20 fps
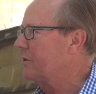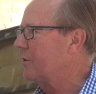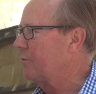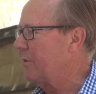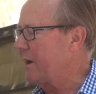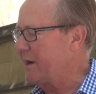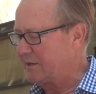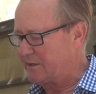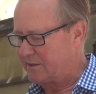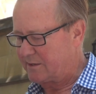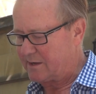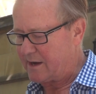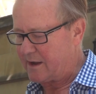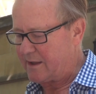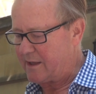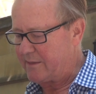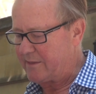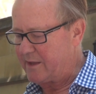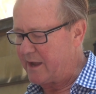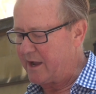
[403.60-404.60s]
the
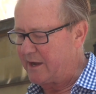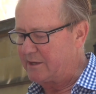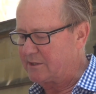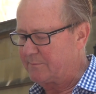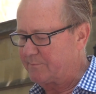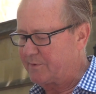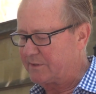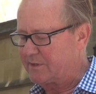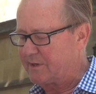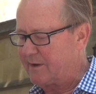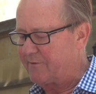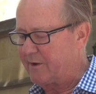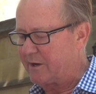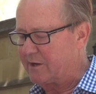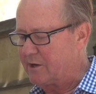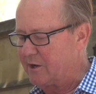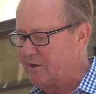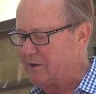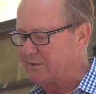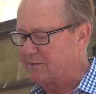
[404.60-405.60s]
Asia
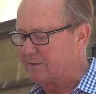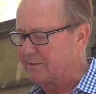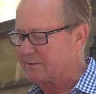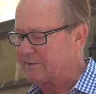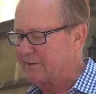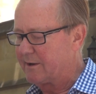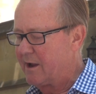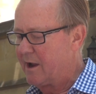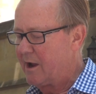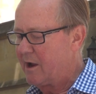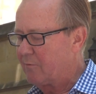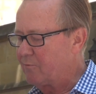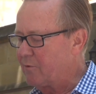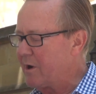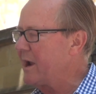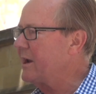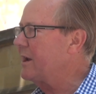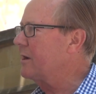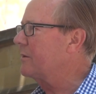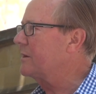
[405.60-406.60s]
Pacific users.
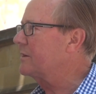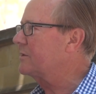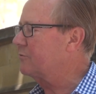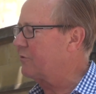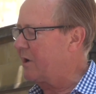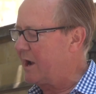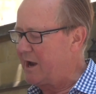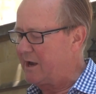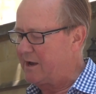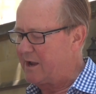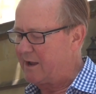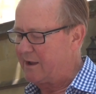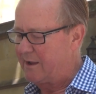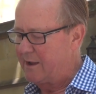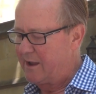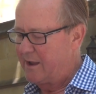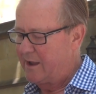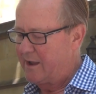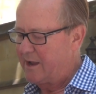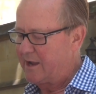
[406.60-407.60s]
Radio Australia
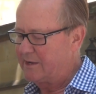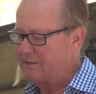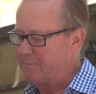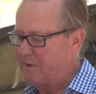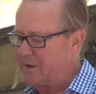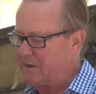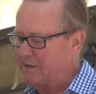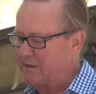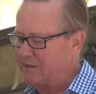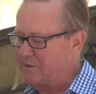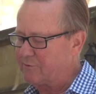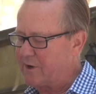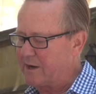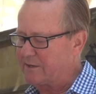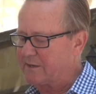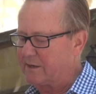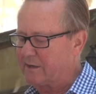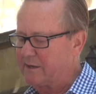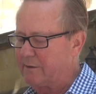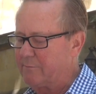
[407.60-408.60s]
has been
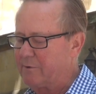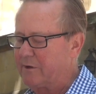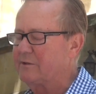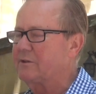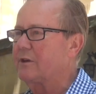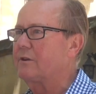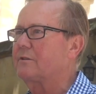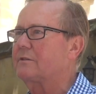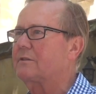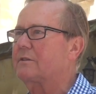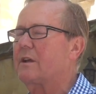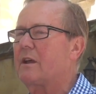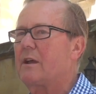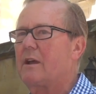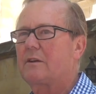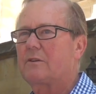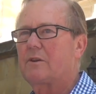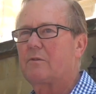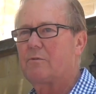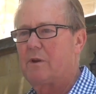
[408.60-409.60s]
distressingly reduced
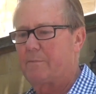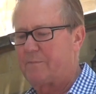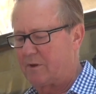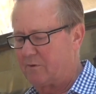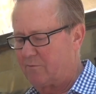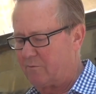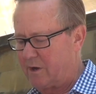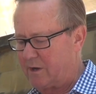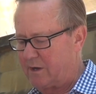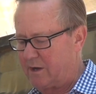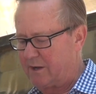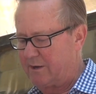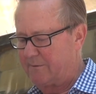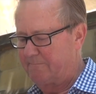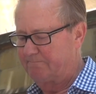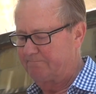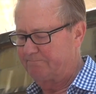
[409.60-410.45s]
to rip and read.